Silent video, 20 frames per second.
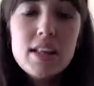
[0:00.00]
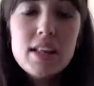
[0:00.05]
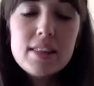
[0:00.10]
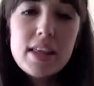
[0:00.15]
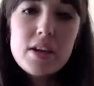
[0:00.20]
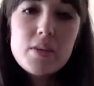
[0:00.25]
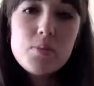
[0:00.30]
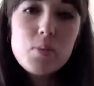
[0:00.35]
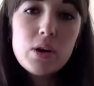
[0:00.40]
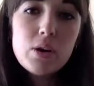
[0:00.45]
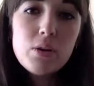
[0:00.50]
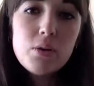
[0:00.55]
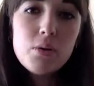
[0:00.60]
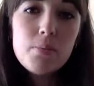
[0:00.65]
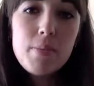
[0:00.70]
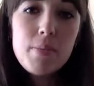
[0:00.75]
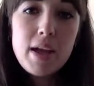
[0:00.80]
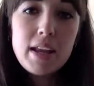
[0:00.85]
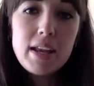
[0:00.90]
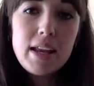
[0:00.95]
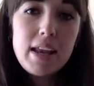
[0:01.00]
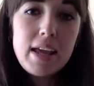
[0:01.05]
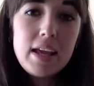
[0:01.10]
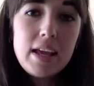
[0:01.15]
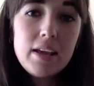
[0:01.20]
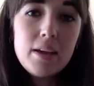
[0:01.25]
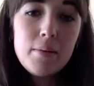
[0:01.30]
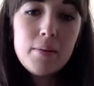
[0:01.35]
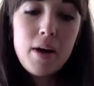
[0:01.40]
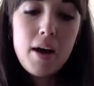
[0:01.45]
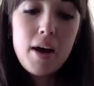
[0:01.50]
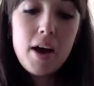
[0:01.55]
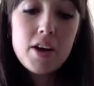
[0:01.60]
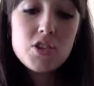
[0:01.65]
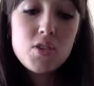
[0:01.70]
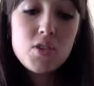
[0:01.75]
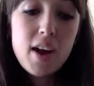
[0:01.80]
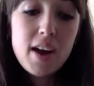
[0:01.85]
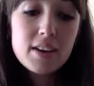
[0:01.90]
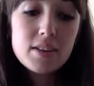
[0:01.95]
they will mainly
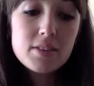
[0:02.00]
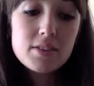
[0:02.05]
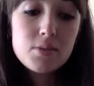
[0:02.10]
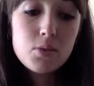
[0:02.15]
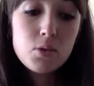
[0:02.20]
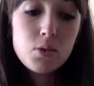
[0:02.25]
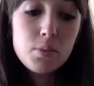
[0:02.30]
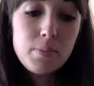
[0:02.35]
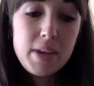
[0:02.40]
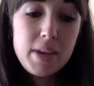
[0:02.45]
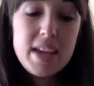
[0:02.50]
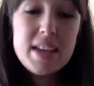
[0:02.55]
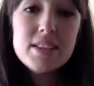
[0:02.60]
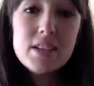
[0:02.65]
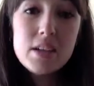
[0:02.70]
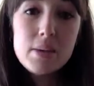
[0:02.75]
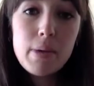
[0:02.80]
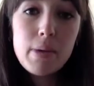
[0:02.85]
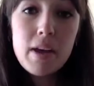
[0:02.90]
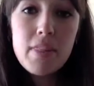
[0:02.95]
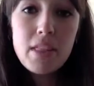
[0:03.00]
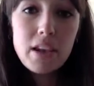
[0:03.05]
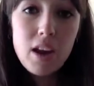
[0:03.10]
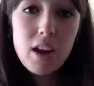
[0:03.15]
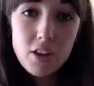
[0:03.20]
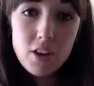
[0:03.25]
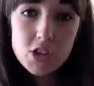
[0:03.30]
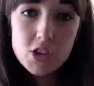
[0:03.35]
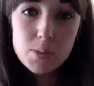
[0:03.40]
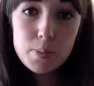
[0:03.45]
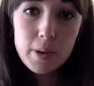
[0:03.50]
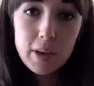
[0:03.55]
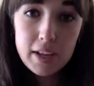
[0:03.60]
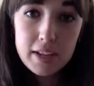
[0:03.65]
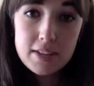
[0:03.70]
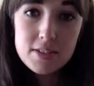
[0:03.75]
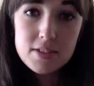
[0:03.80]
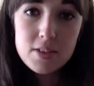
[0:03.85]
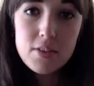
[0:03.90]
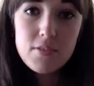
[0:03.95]
attract or be eaten by the larger
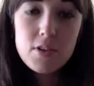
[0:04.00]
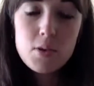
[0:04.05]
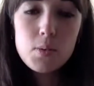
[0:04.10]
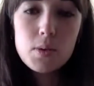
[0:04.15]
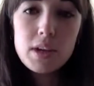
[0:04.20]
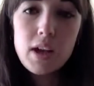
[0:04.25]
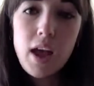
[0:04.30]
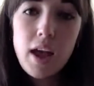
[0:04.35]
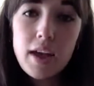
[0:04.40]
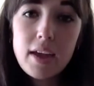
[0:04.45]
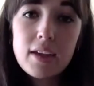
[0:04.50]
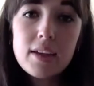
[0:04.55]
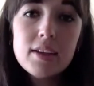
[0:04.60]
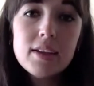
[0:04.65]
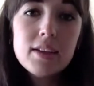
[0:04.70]
birds. So if you would like